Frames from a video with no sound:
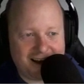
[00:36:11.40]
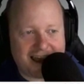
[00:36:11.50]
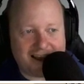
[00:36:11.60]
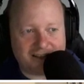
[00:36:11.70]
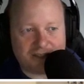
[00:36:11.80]

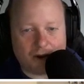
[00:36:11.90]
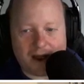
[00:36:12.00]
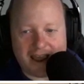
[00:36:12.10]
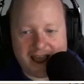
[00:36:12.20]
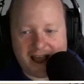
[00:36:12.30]
Okay, so
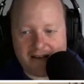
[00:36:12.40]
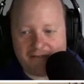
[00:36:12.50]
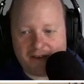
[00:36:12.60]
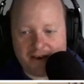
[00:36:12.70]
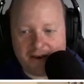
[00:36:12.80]
I
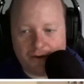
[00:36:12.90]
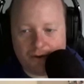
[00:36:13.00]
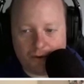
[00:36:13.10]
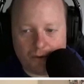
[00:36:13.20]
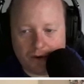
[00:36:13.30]
have a
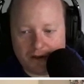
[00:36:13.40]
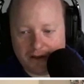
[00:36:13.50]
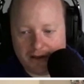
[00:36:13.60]
new